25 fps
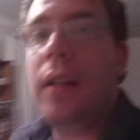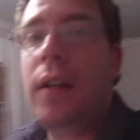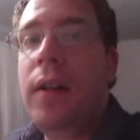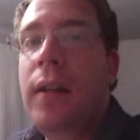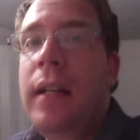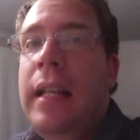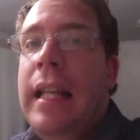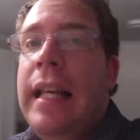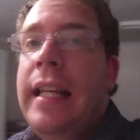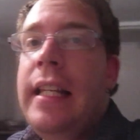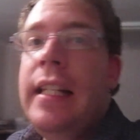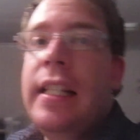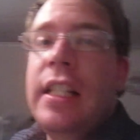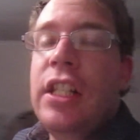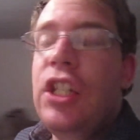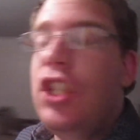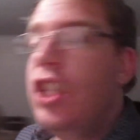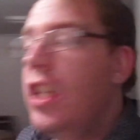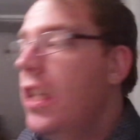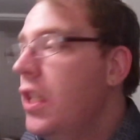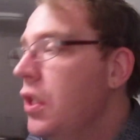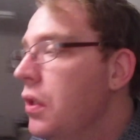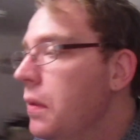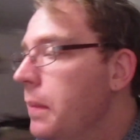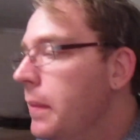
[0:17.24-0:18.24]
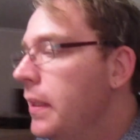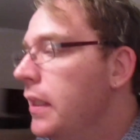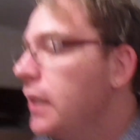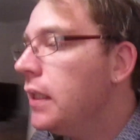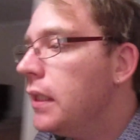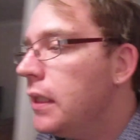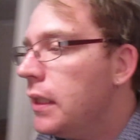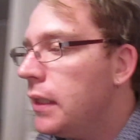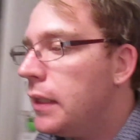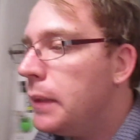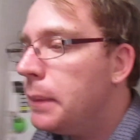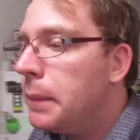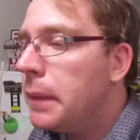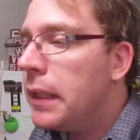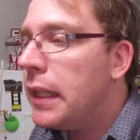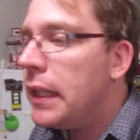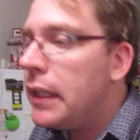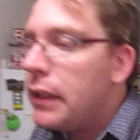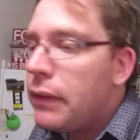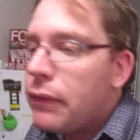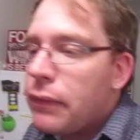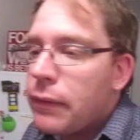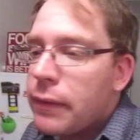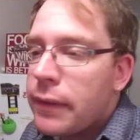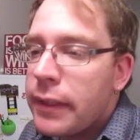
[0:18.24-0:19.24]
So, ladies and gentlemen, I'm
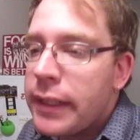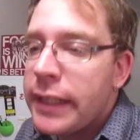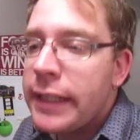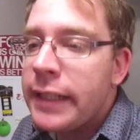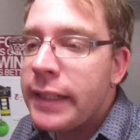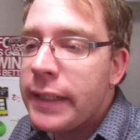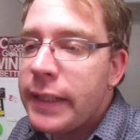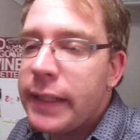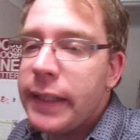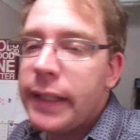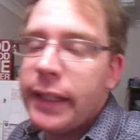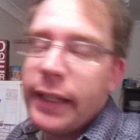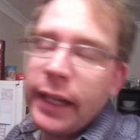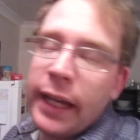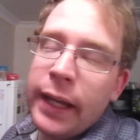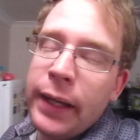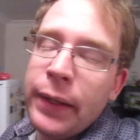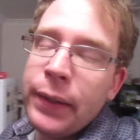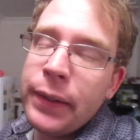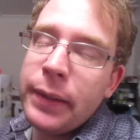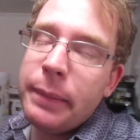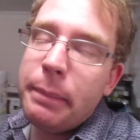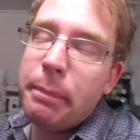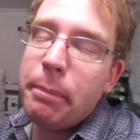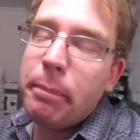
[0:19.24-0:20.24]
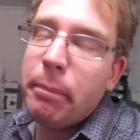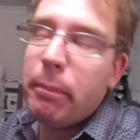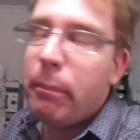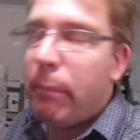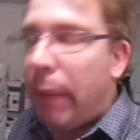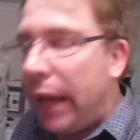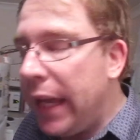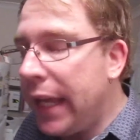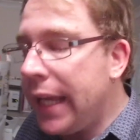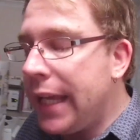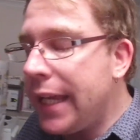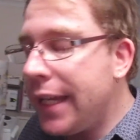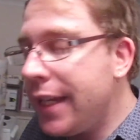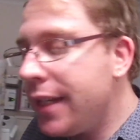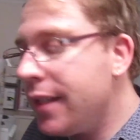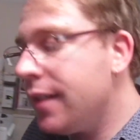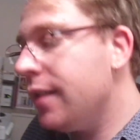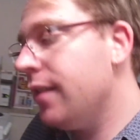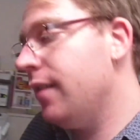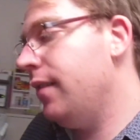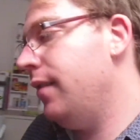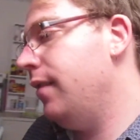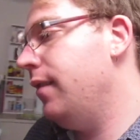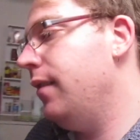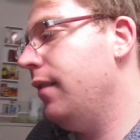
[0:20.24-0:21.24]
getting ready to go to
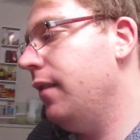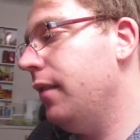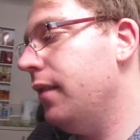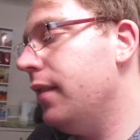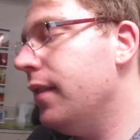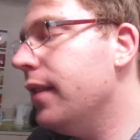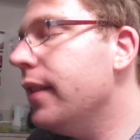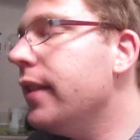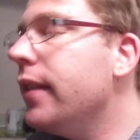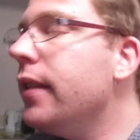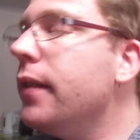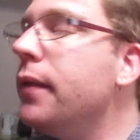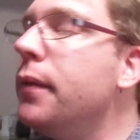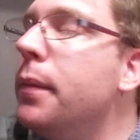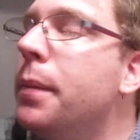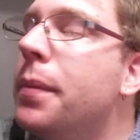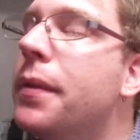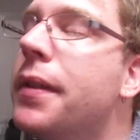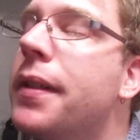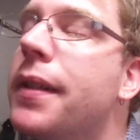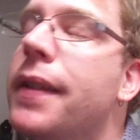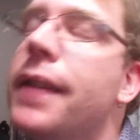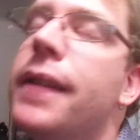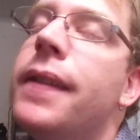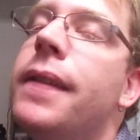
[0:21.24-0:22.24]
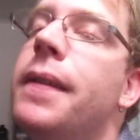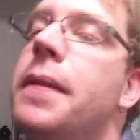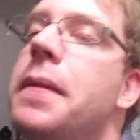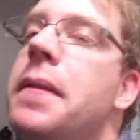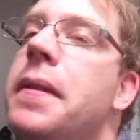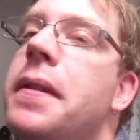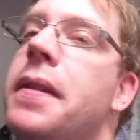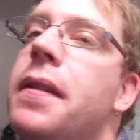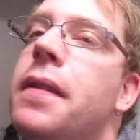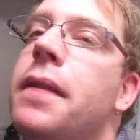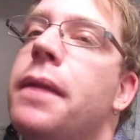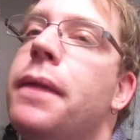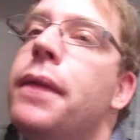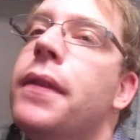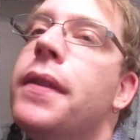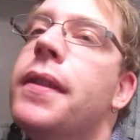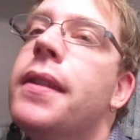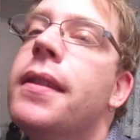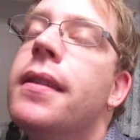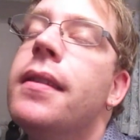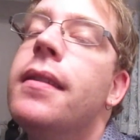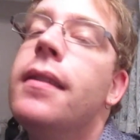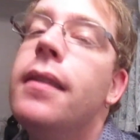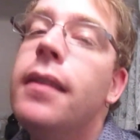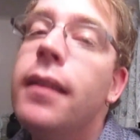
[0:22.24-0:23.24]
bed. Super excited for
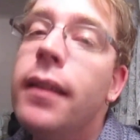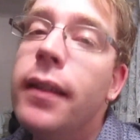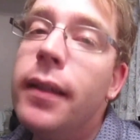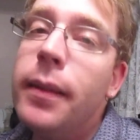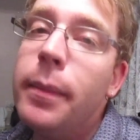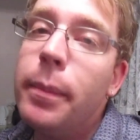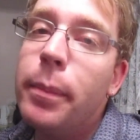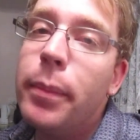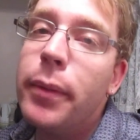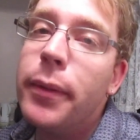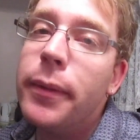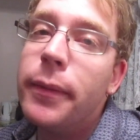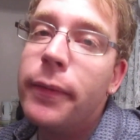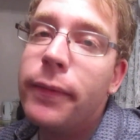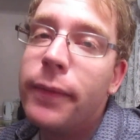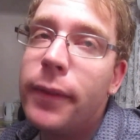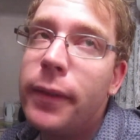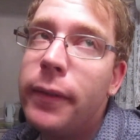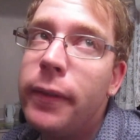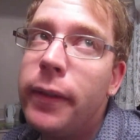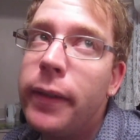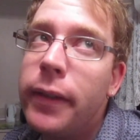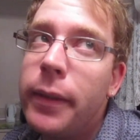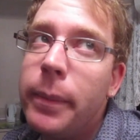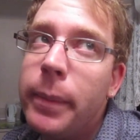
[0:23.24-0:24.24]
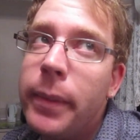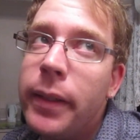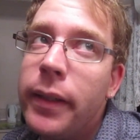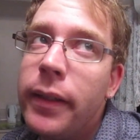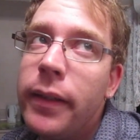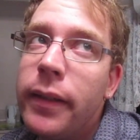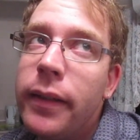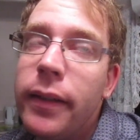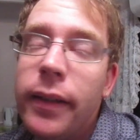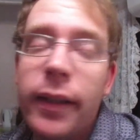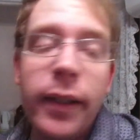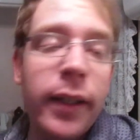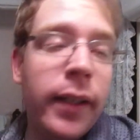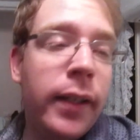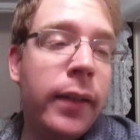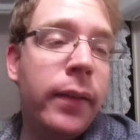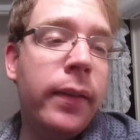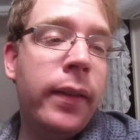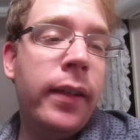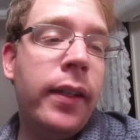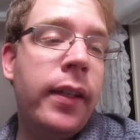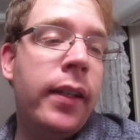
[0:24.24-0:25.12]
sleep right about now.